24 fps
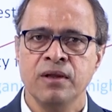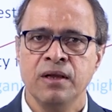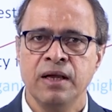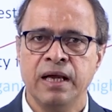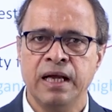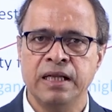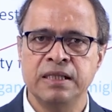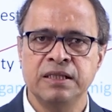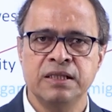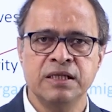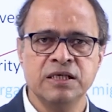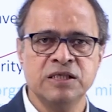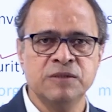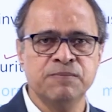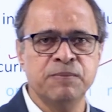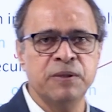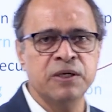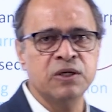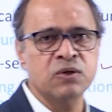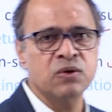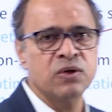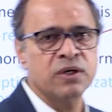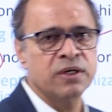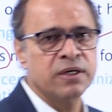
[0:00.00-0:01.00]
And this
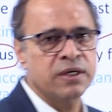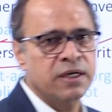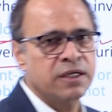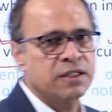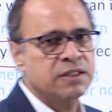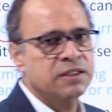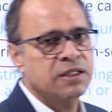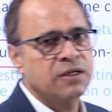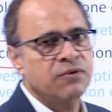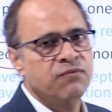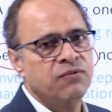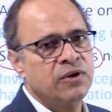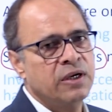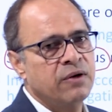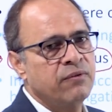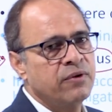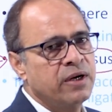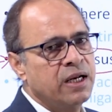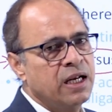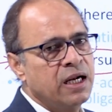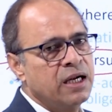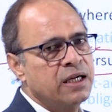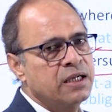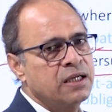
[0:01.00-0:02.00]
particular narration we have
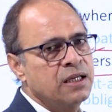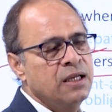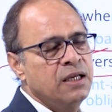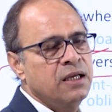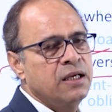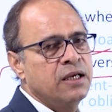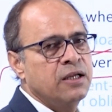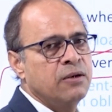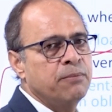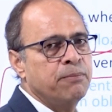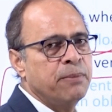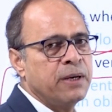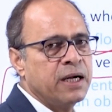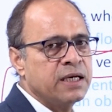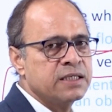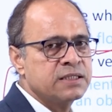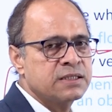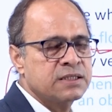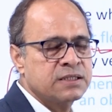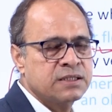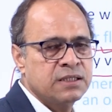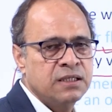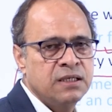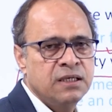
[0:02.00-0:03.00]
dealt in
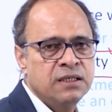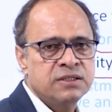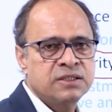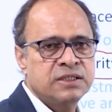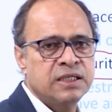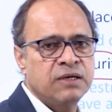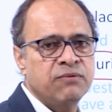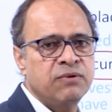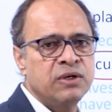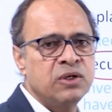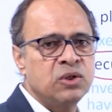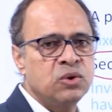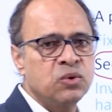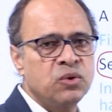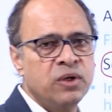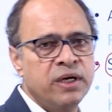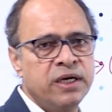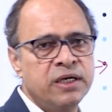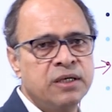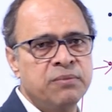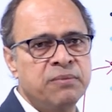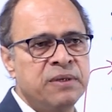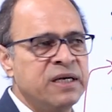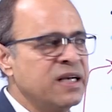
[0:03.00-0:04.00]
past 7 to
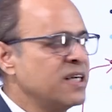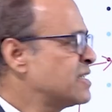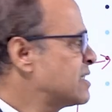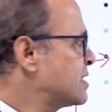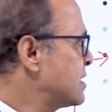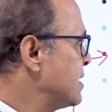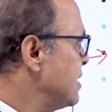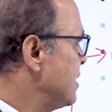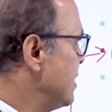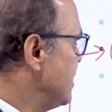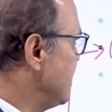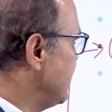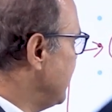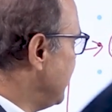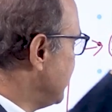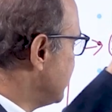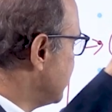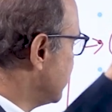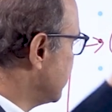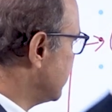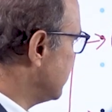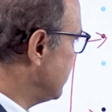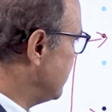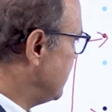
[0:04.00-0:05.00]
8 minutes.
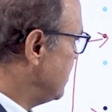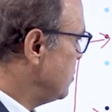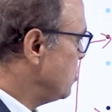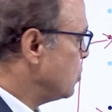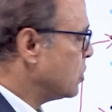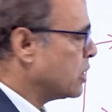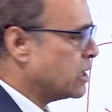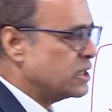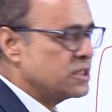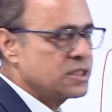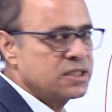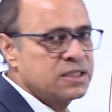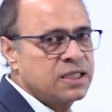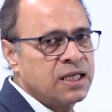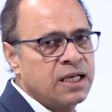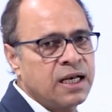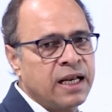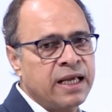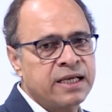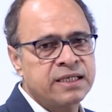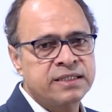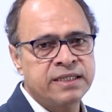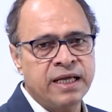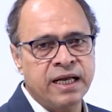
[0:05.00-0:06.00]
Yes, you can say
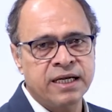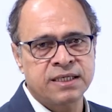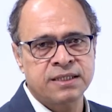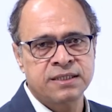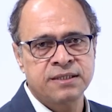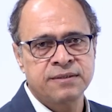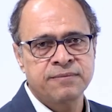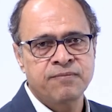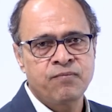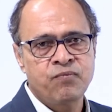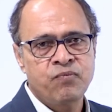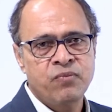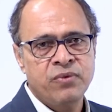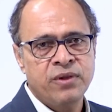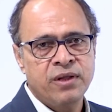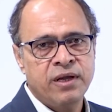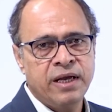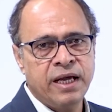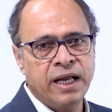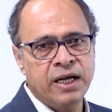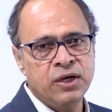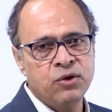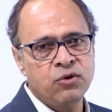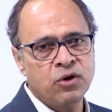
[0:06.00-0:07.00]
like that.
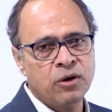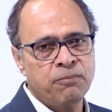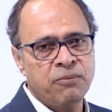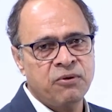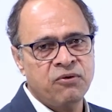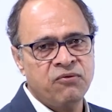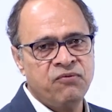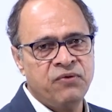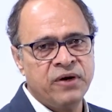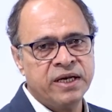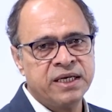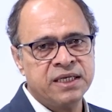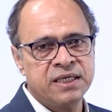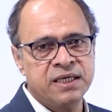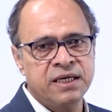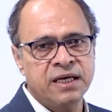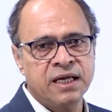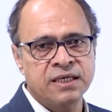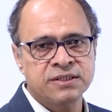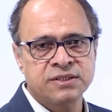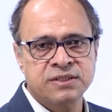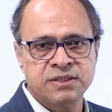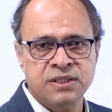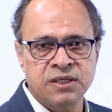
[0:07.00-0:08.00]
And you are perfect in
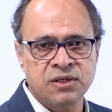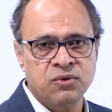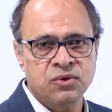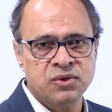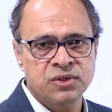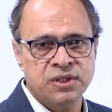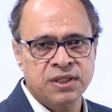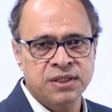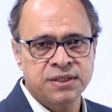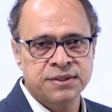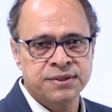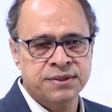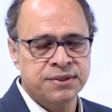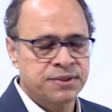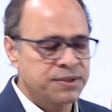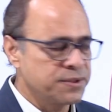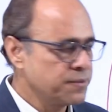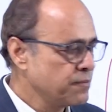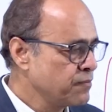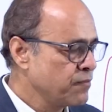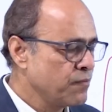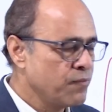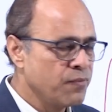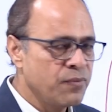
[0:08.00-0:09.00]
answering your things.
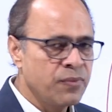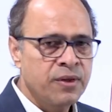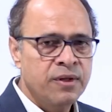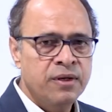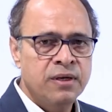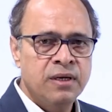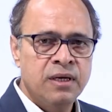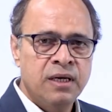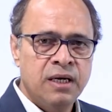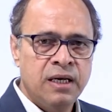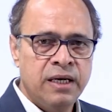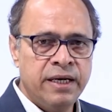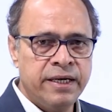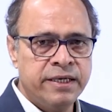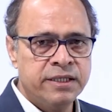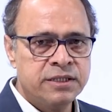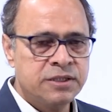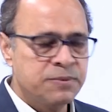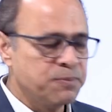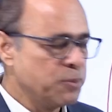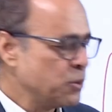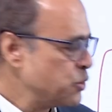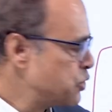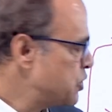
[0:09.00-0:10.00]
Let us
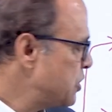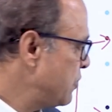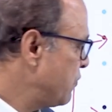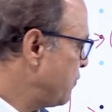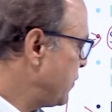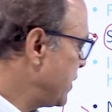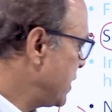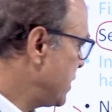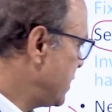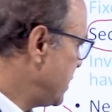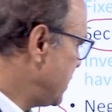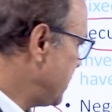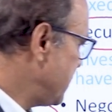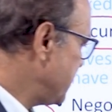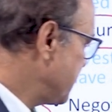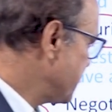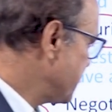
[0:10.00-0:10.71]
proceed further.